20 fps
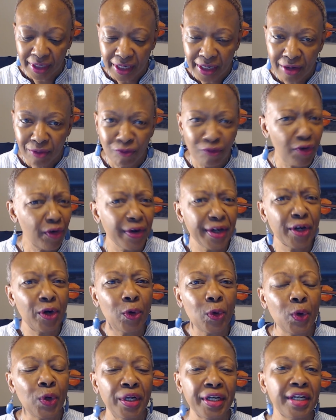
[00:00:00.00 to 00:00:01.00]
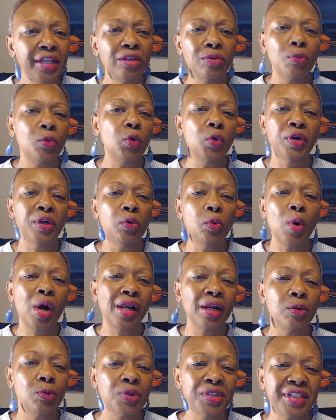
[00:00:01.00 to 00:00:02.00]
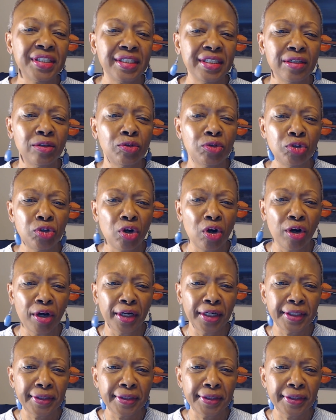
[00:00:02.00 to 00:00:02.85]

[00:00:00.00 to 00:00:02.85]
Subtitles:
Very early in the morning, while it was still dark.